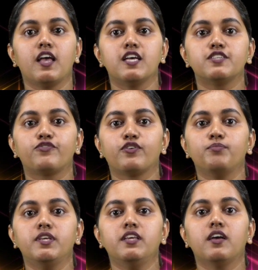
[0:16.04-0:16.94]
As for
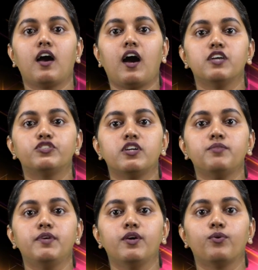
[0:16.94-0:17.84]
me, I shall
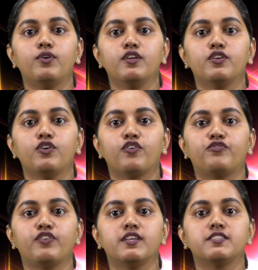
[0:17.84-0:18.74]
behold your
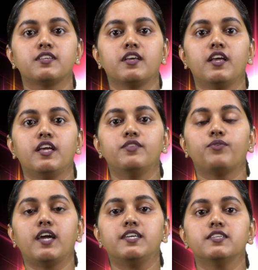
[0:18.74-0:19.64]
face in
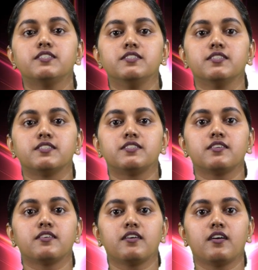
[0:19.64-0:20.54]
righteousness.
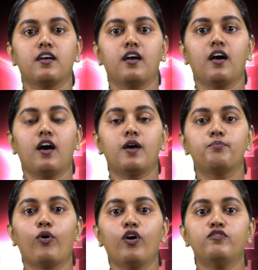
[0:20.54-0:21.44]
A
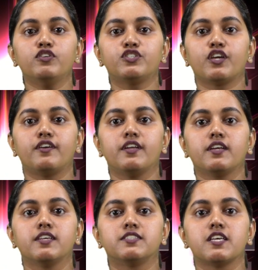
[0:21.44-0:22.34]
boy was sharing
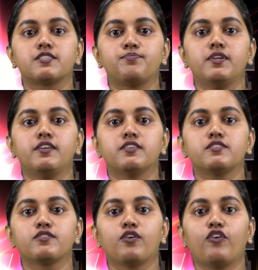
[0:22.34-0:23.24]
his
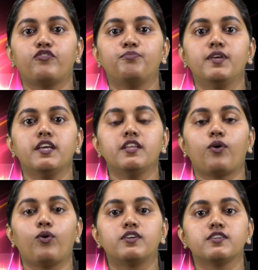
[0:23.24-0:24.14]
experience of being an
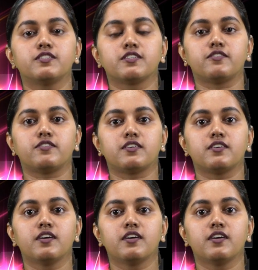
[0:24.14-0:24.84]
altar server.